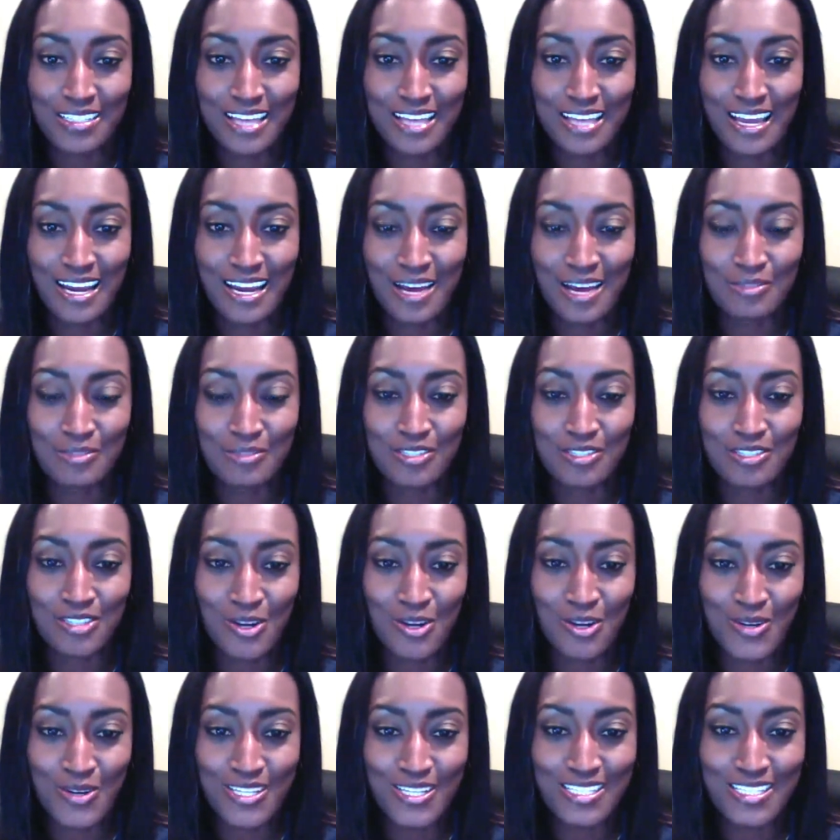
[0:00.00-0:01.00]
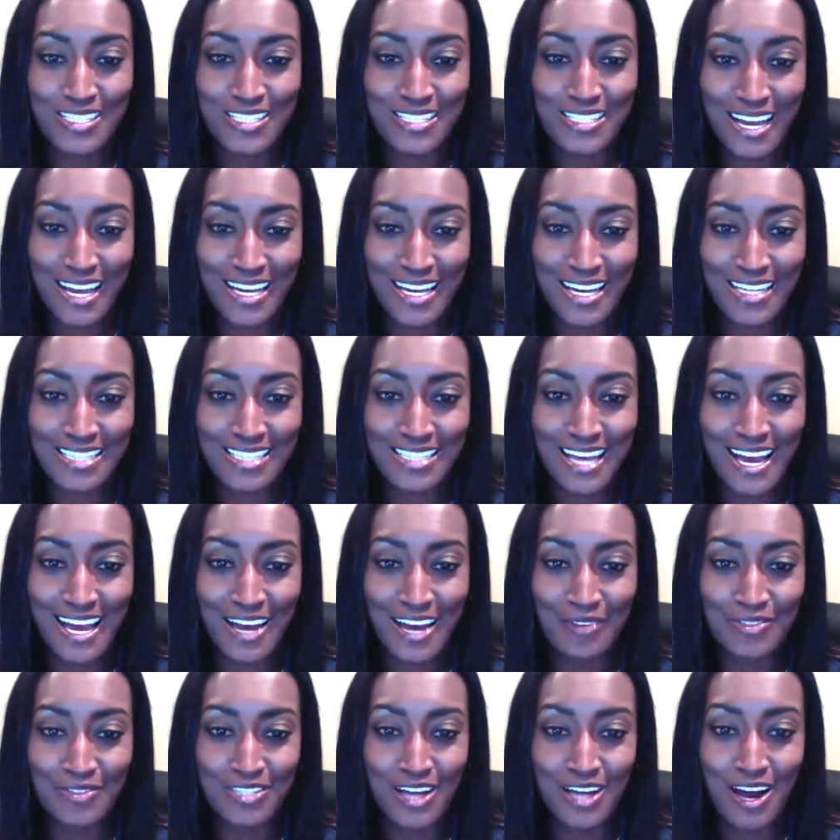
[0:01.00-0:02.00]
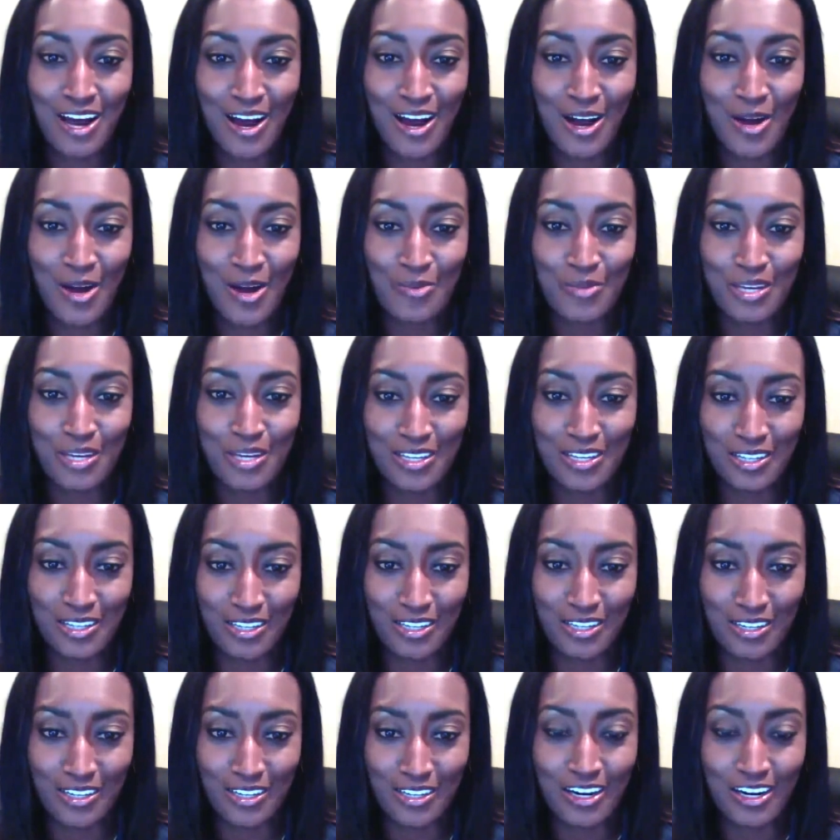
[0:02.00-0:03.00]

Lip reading: And I'm so excited to have Sean here,